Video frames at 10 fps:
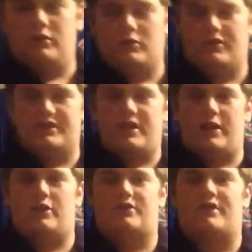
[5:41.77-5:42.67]
or
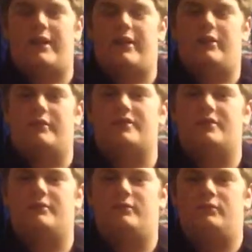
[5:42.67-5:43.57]
design
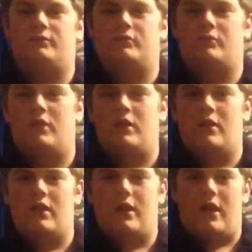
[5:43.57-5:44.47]
ourselves,
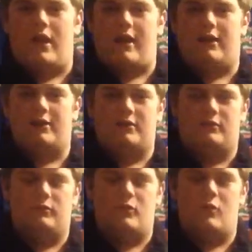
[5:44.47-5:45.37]
and
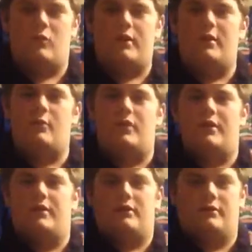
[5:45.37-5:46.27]
we
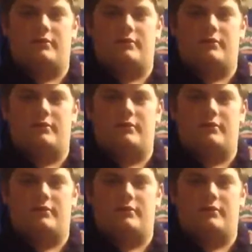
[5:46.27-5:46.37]
would